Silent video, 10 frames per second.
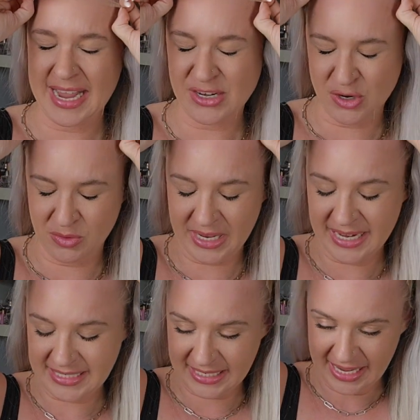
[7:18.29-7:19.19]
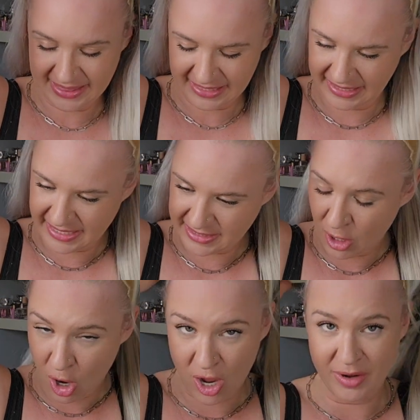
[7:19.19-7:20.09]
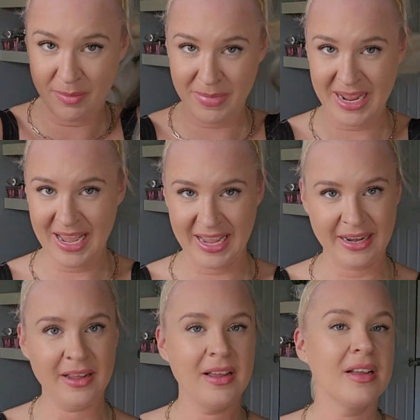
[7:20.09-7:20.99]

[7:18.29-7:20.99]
I don't like to cut the lace on my head.